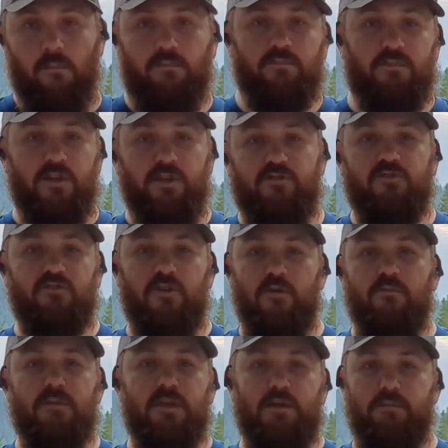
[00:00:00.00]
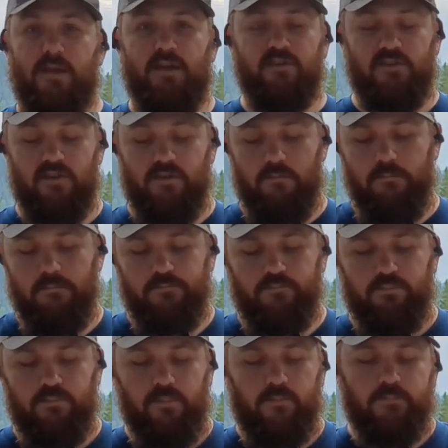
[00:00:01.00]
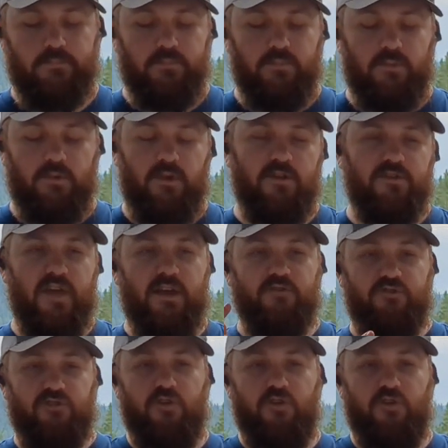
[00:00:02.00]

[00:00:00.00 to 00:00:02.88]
is going to be amazing because that